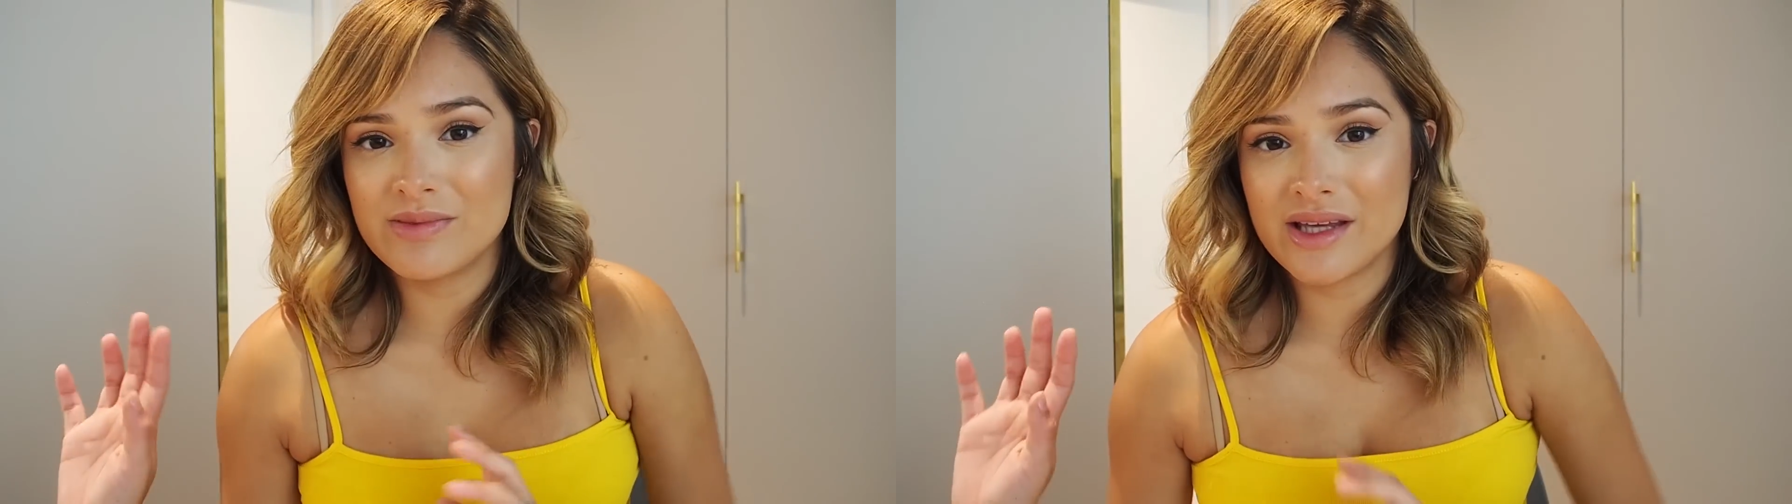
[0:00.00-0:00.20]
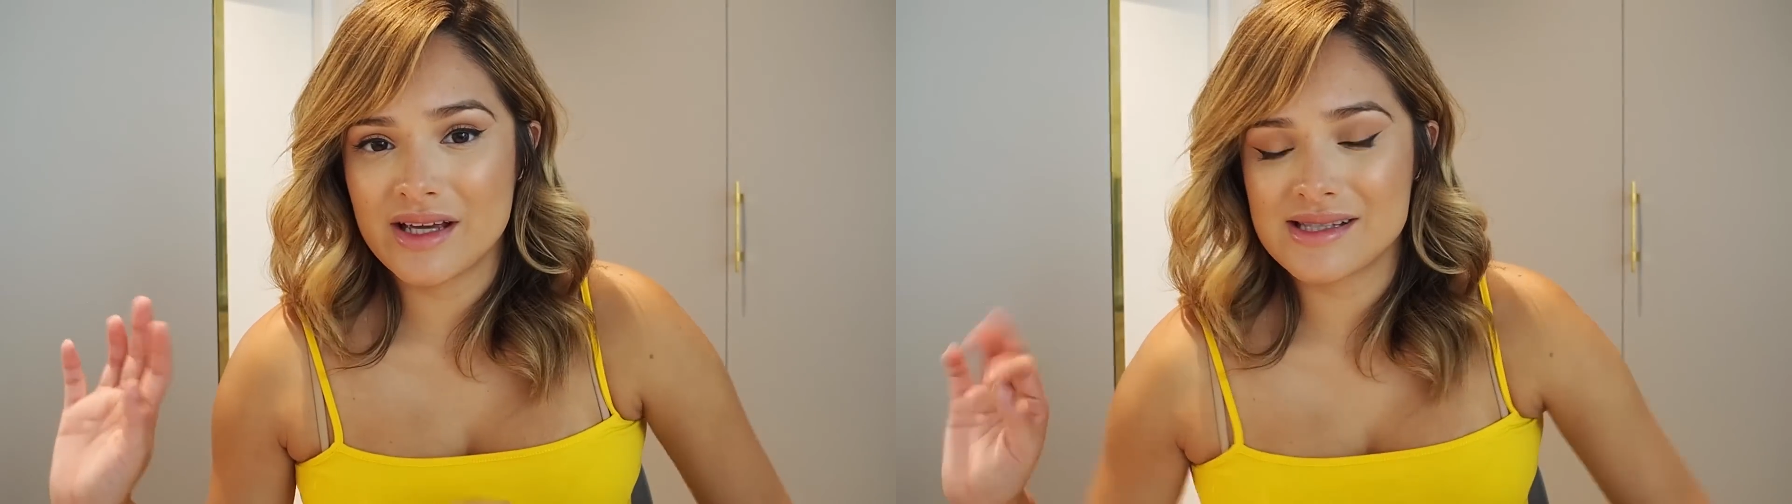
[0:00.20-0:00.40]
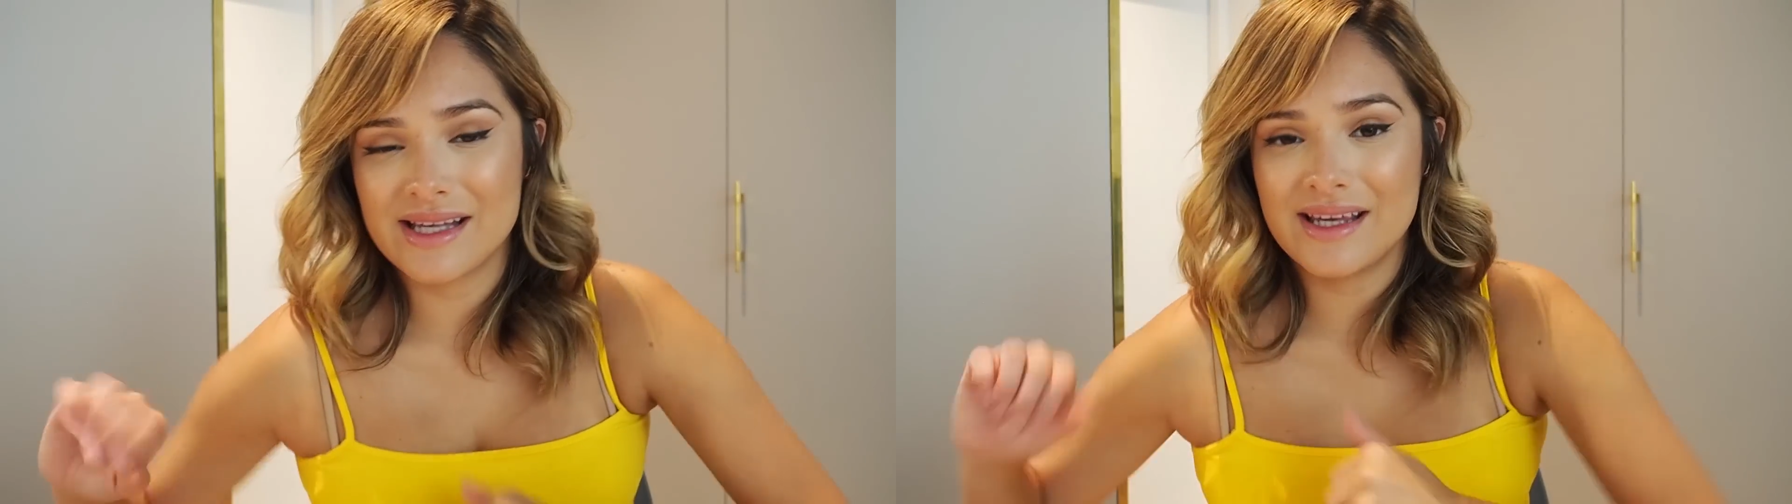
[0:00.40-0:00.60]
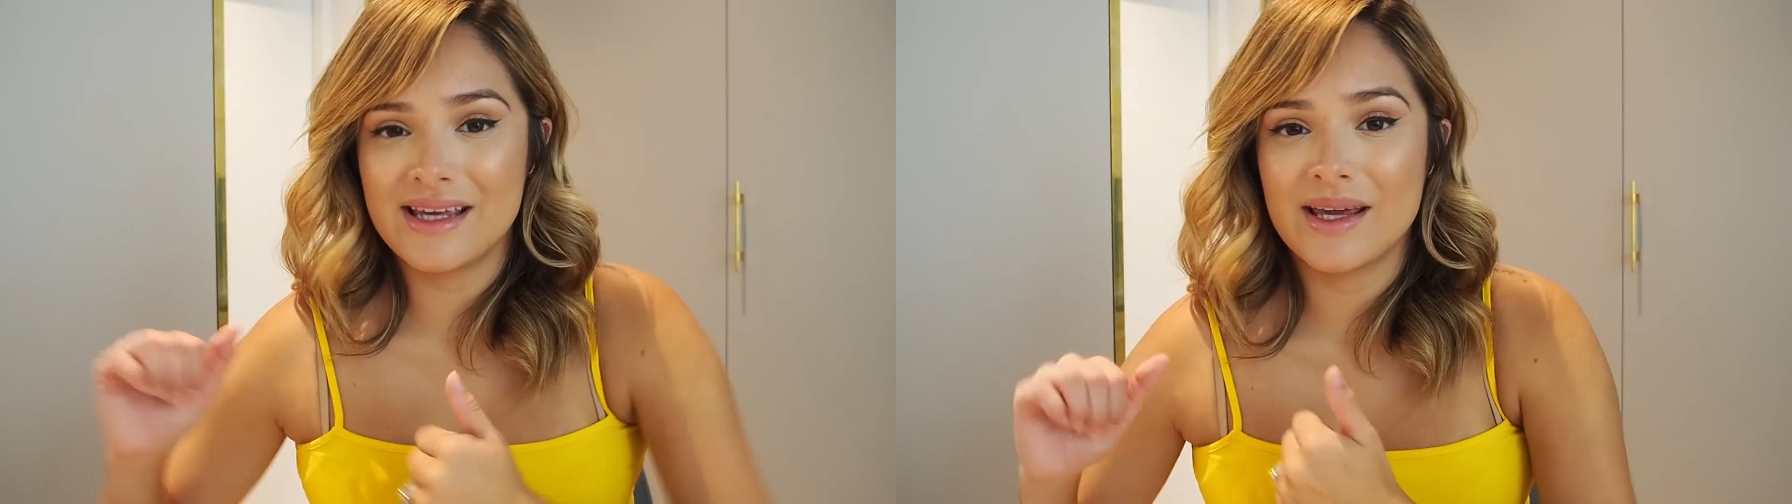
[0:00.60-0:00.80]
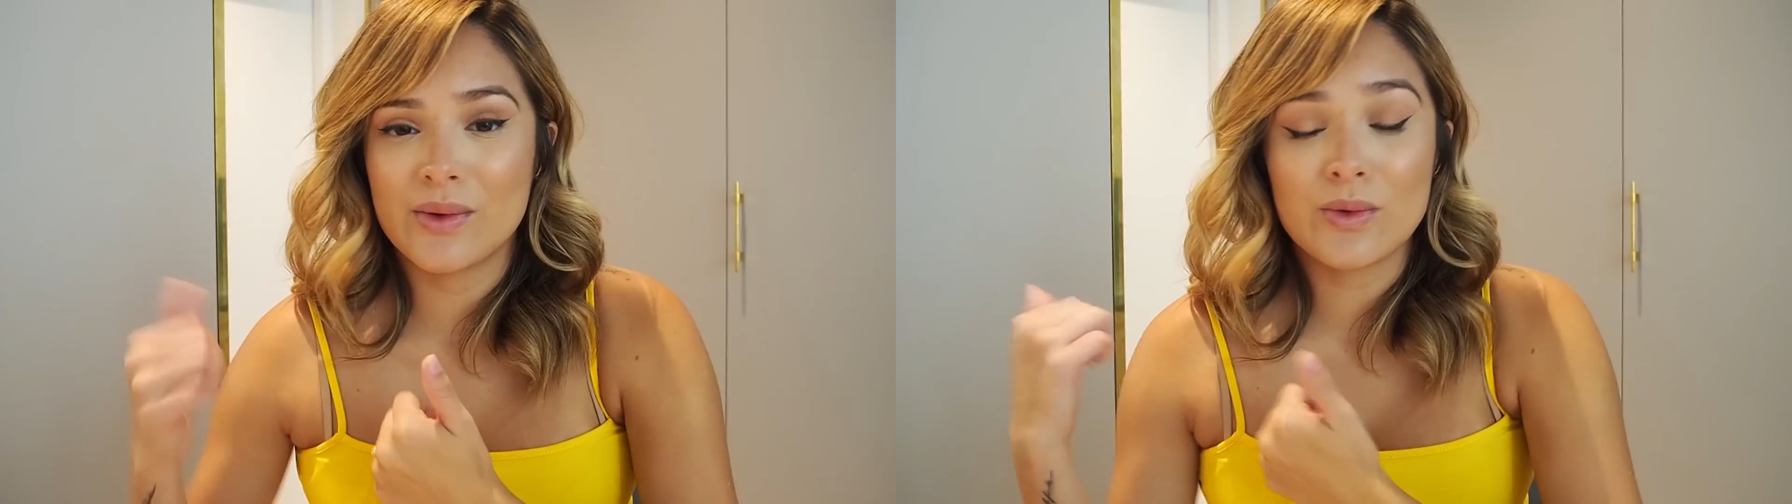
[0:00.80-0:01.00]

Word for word: because they can get